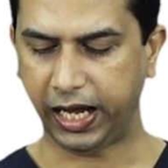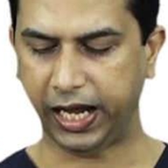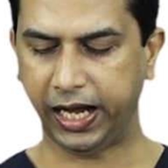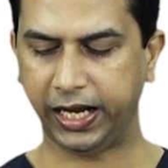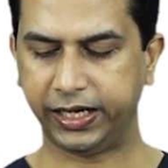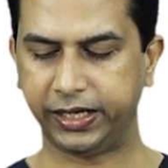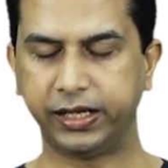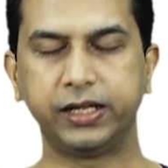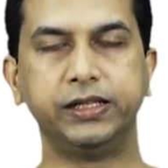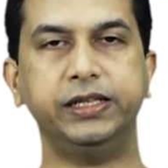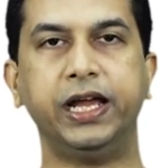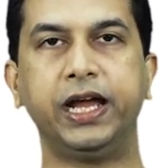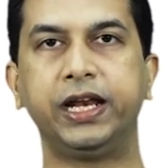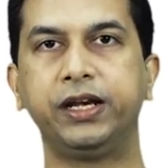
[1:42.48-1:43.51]
and
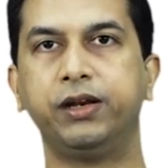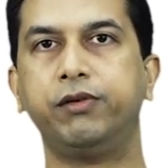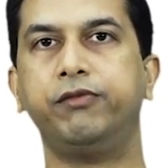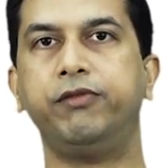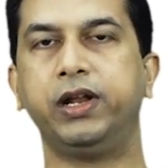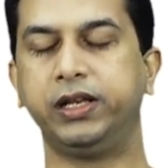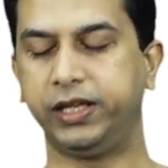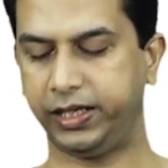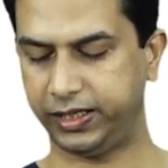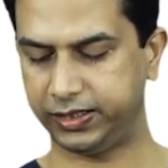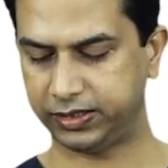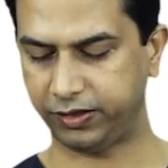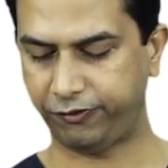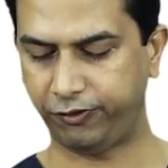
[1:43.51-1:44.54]
then when there
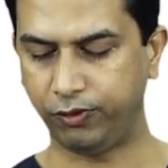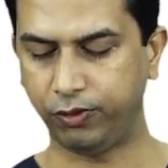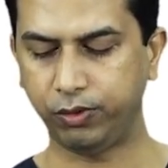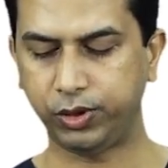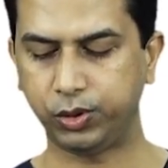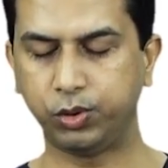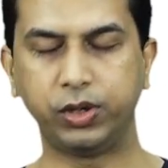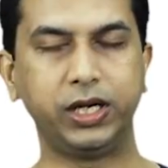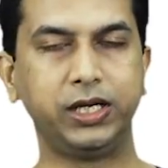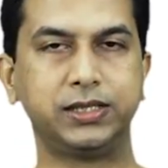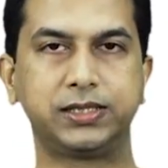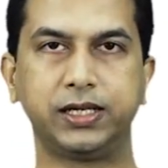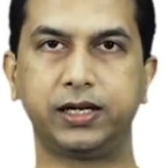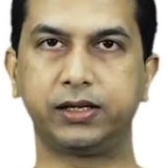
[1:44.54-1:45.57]
is a flow, you
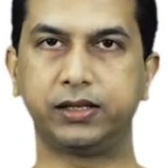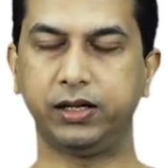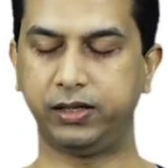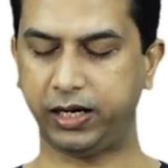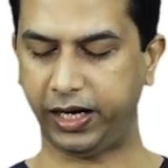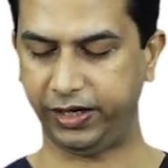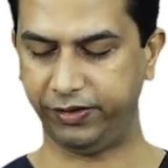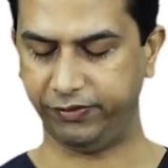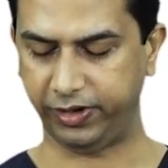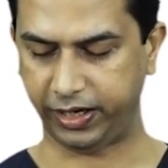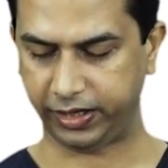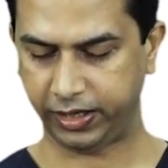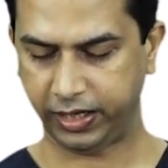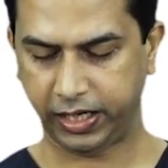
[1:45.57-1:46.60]
insert the guide
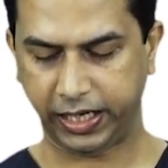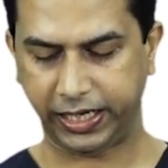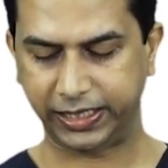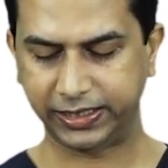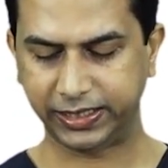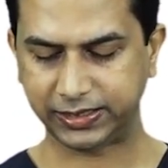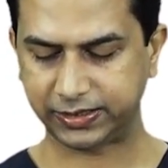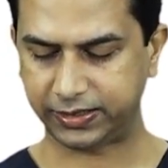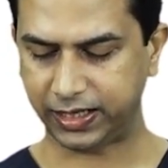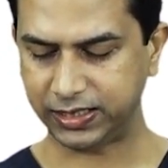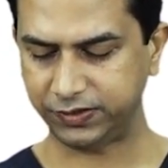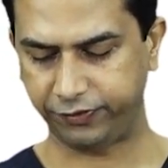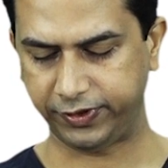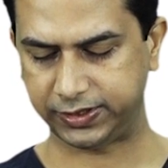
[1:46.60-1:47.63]
wire. In this
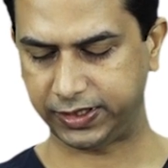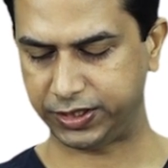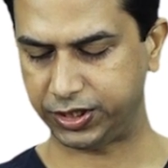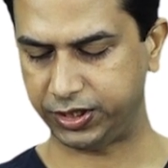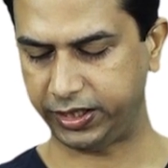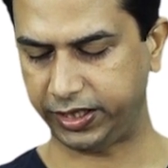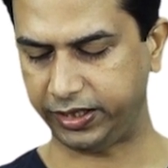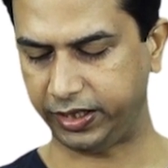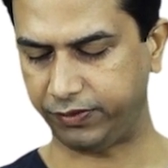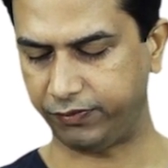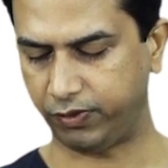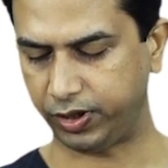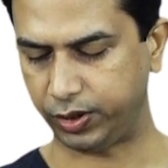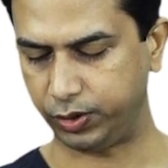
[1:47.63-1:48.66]
transfixation
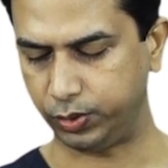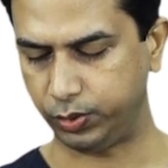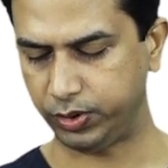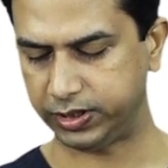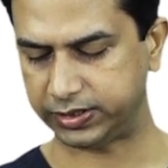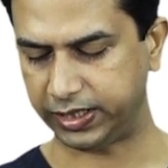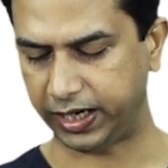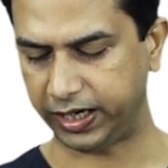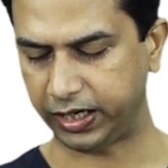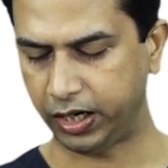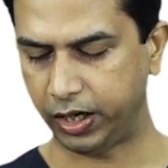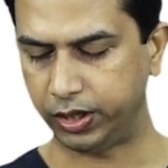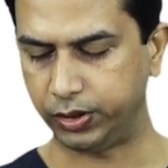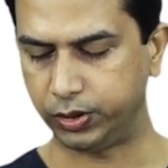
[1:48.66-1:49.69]
technique, what you do is that
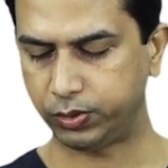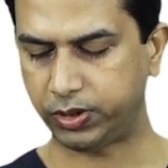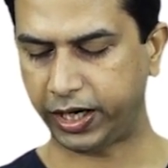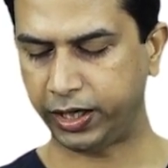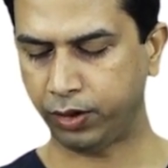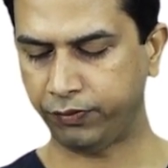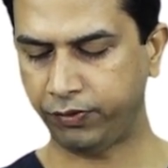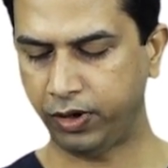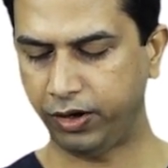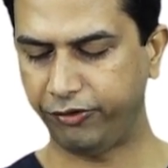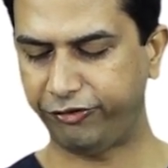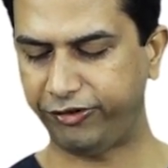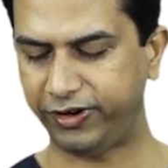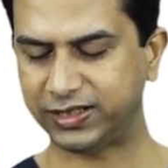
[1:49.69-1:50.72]
you kind of
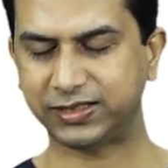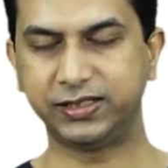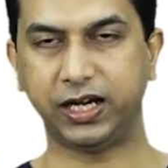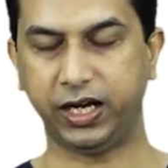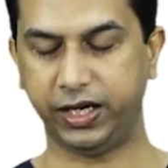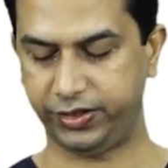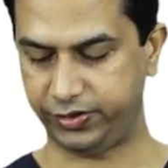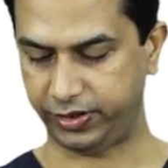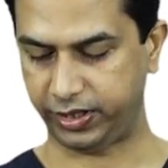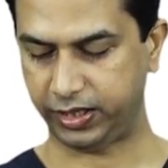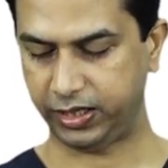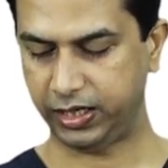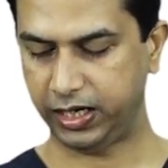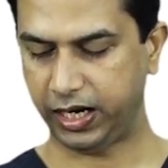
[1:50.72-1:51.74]
fix the
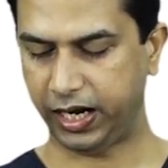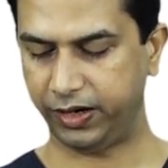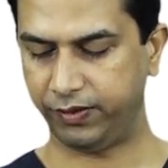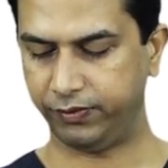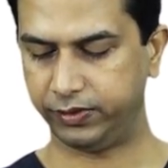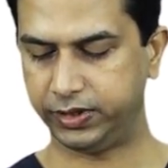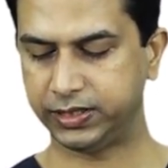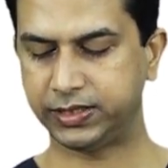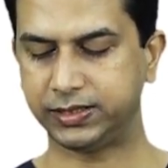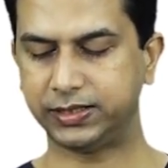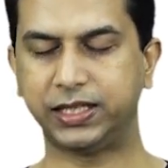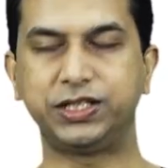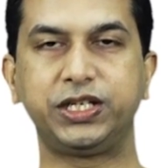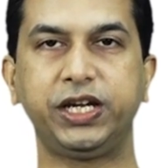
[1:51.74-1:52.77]
artery, and this
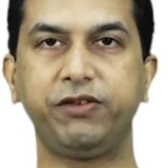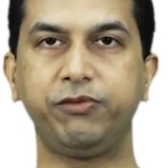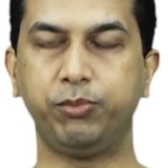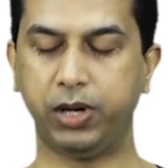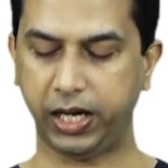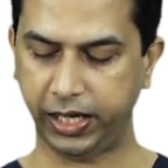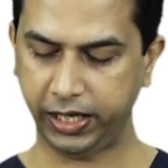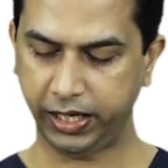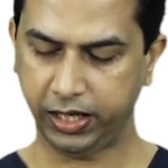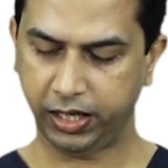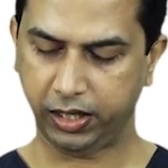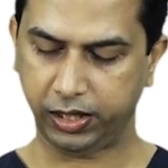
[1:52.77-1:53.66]
is achieved by